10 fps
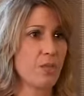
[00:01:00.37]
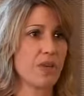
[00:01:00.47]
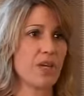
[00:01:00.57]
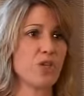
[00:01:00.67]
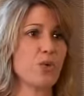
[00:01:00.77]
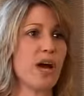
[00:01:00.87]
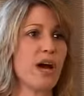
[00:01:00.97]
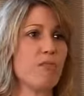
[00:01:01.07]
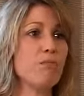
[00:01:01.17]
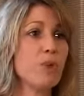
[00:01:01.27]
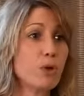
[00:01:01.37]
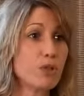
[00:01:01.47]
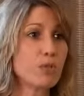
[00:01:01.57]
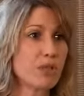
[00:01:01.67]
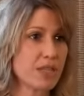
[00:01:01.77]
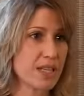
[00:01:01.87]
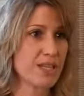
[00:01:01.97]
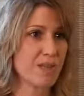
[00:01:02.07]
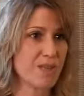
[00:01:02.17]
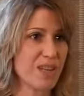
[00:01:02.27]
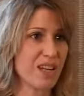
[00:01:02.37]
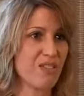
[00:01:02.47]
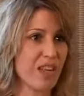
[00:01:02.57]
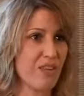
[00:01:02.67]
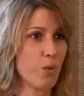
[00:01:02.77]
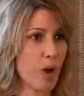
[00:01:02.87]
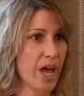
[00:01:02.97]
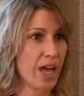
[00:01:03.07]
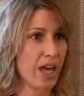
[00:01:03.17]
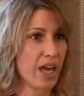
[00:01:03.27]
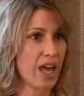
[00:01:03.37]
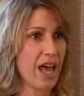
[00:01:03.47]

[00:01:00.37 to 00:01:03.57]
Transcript: because you have multiple systems that have given way.